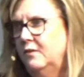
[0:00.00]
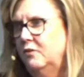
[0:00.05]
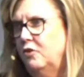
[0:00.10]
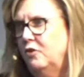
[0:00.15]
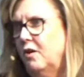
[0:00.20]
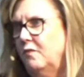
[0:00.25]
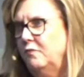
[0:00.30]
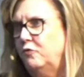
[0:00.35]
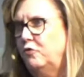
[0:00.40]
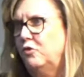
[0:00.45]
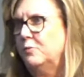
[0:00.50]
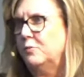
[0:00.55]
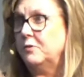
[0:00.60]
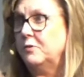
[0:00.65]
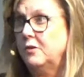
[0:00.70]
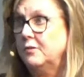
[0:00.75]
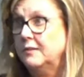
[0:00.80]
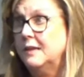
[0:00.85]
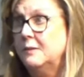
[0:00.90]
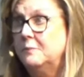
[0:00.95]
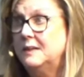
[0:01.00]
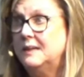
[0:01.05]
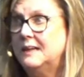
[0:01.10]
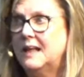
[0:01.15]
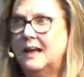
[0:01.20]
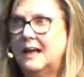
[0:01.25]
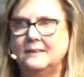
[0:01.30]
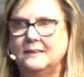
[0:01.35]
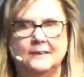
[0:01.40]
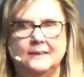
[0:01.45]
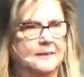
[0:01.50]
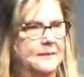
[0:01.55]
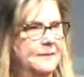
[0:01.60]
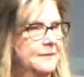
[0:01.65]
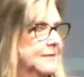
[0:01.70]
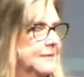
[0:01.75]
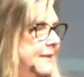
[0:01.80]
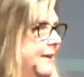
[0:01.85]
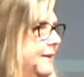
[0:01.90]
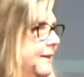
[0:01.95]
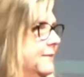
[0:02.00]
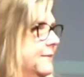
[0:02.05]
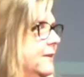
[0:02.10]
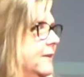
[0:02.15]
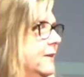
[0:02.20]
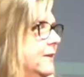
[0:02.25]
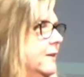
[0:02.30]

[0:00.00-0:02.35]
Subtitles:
thought forms, our limited ideas that